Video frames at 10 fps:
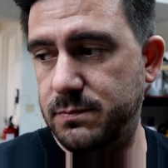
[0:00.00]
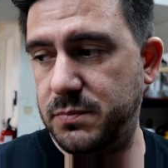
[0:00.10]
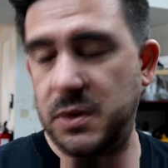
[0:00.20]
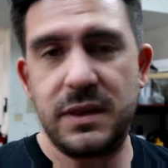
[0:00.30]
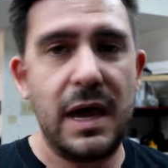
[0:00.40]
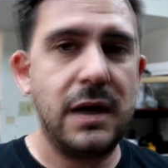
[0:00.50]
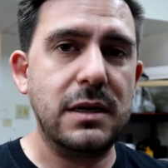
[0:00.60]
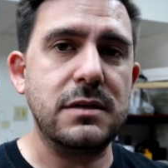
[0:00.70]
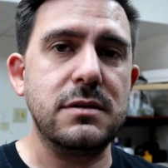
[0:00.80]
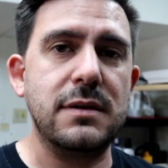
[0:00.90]
put that
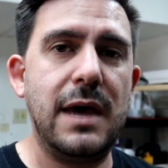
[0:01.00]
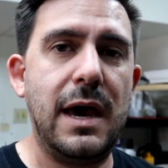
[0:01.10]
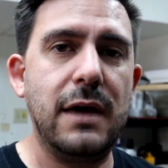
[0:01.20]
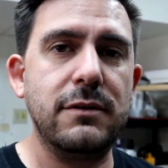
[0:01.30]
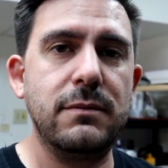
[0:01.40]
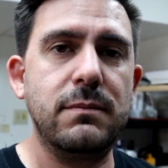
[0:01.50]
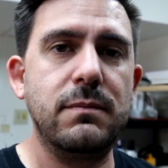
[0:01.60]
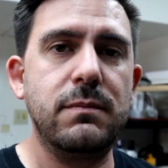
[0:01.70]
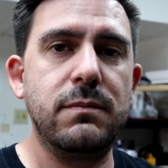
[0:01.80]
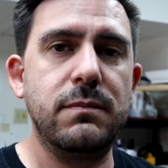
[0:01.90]
into that
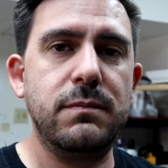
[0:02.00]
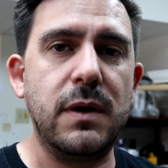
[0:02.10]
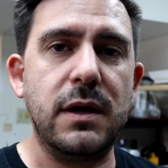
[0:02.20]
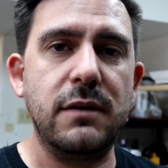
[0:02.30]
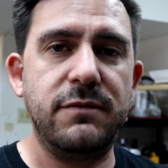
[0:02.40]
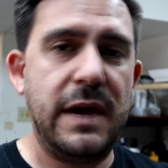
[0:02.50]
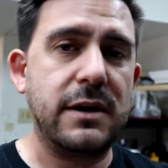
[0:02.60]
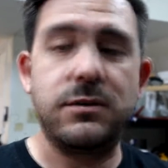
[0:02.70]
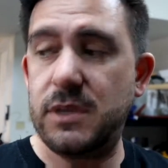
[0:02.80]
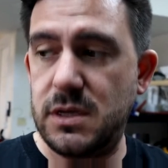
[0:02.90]

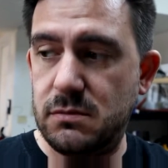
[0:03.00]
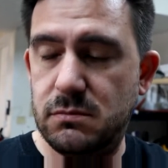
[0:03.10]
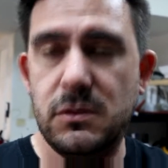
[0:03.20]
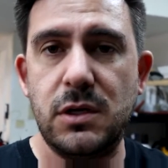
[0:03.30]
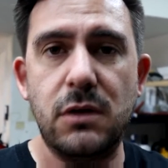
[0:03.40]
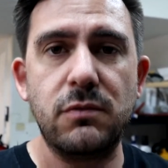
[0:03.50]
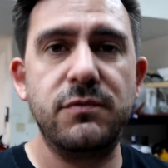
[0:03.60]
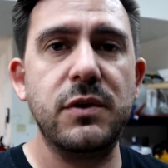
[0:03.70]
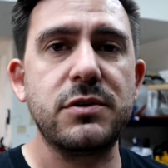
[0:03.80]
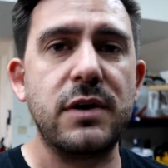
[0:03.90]
factory,
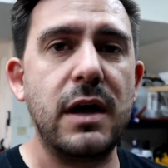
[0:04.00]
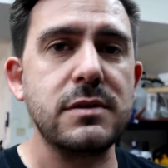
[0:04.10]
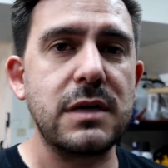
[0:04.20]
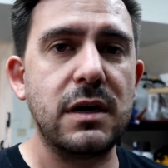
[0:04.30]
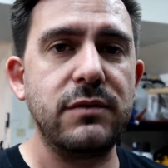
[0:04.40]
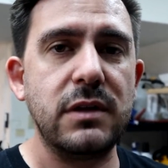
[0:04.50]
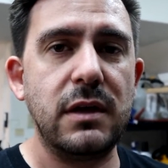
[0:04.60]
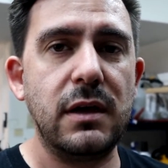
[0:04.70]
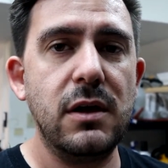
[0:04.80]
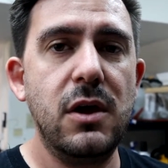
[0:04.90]
filter housing and
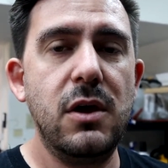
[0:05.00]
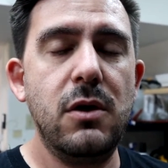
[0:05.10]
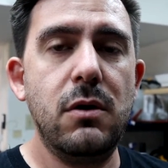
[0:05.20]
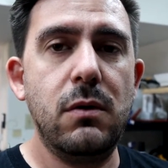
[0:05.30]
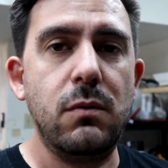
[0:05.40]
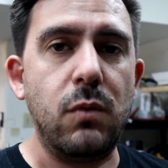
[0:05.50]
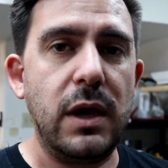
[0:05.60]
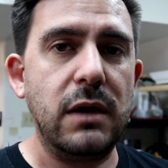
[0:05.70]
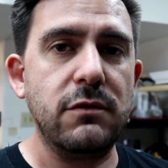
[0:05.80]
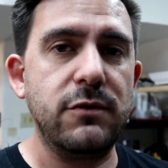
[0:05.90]
everything,
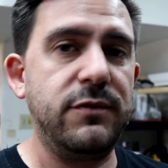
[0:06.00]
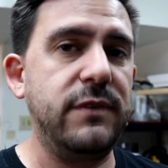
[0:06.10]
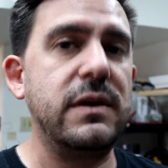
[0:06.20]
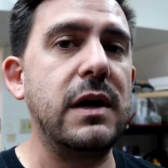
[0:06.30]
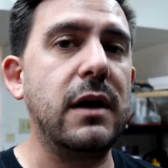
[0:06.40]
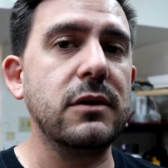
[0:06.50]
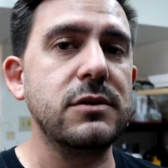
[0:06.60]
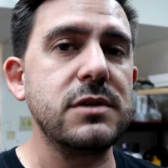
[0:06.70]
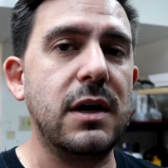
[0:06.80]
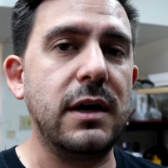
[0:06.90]
when for
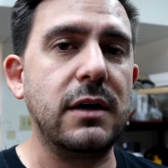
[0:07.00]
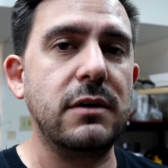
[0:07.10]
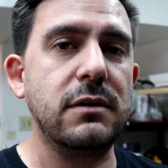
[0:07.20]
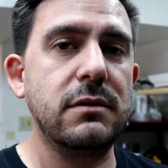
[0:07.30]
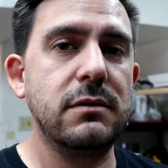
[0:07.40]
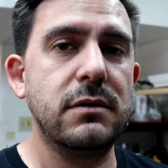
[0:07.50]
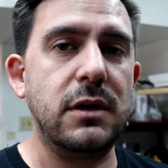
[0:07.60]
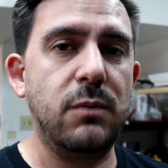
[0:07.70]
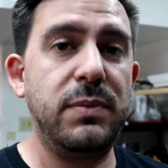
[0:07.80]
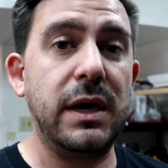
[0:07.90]
$50 I can,
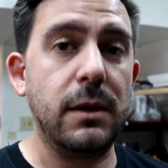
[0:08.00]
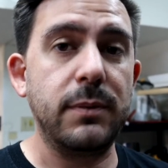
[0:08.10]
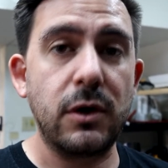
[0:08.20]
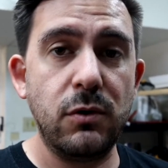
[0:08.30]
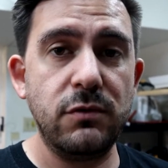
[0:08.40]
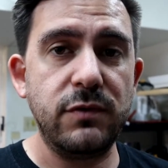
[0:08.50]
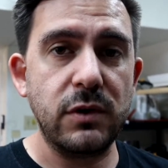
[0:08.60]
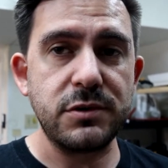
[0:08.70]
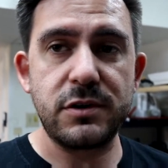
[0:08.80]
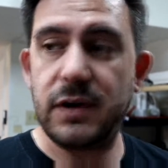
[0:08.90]
pick up a cone
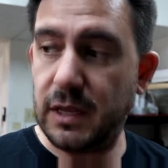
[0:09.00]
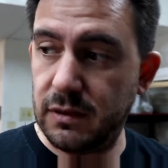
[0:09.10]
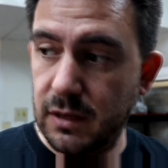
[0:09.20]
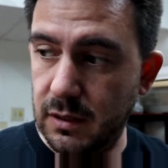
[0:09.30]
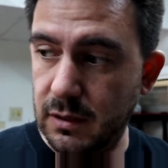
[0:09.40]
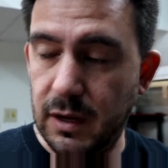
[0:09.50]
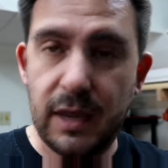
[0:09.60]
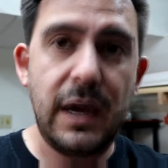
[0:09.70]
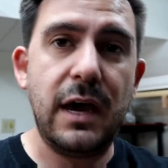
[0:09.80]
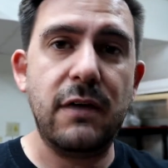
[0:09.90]
filter, and then I
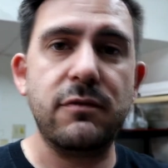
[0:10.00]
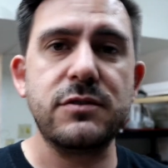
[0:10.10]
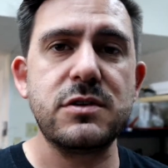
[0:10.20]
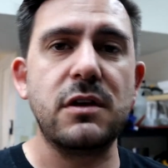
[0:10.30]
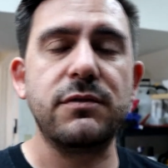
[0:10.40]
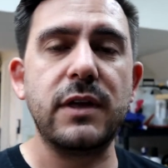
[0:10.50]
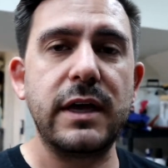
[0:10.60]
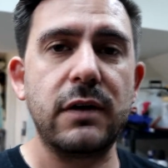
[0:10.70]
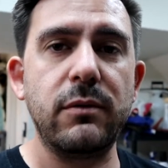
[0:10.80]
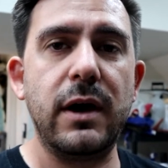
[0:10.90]
have stuff
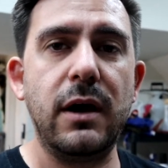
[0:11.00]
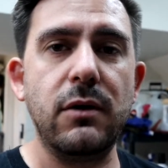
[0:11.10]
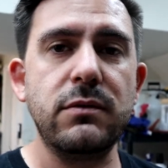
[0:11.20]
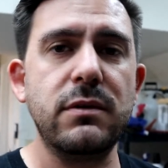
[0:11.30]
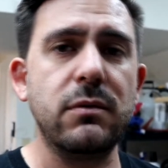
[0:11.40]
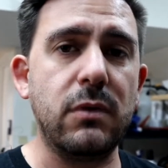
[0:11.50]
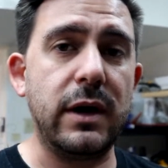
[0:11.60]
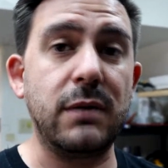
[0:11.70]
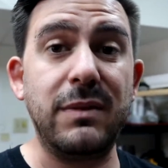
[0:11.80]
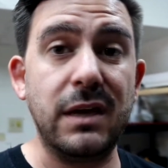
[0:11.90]
laying around where I
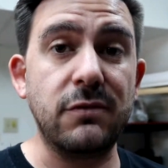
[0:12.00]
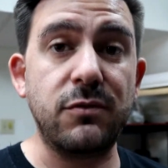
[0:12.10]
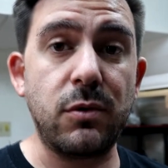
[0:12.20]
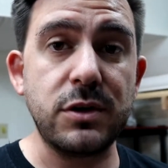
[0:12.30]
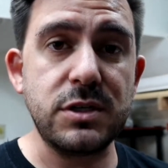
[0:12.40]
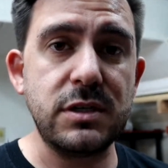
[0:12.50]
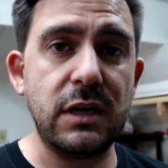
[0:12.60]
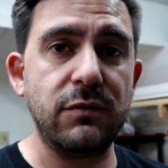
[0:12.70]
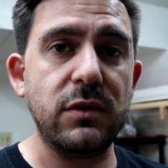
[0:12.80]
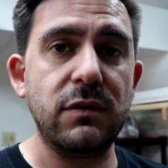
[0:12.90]
can make a 4-inch
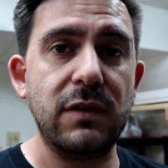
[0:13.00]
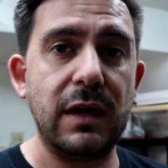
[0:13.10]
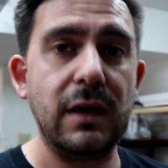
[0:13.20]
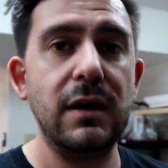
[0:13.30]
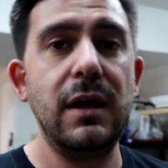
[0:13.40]
intake for the thing.